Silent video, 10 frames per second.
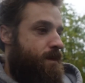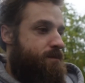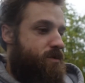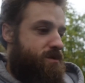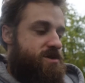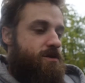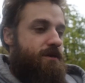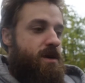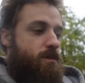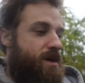we're just gonna have a
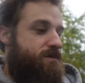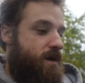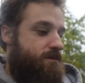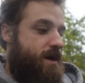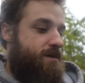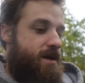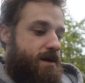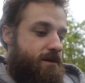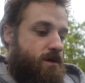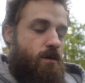little bit of fun around
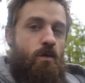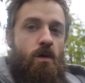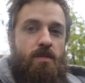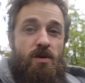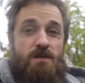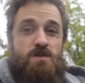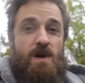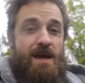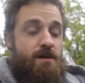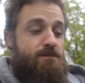here. Got waterproofs, went
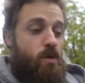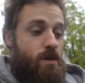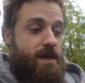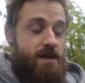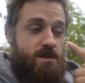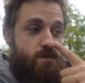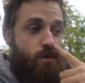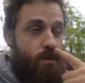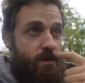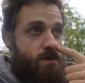out and bought the kids some
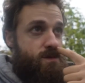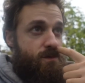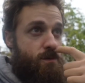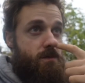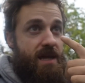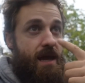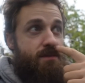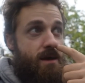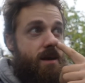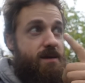waterproofs before we came
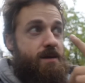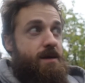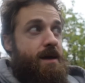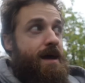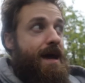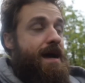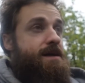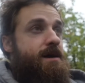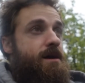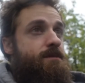here. And
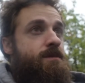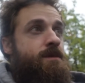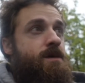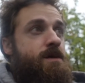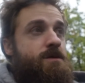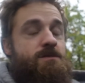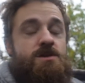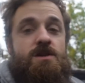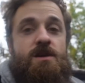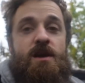we're just
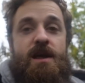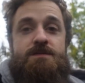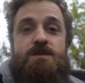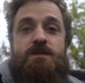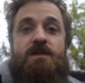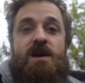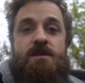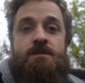gonna go and have some fun.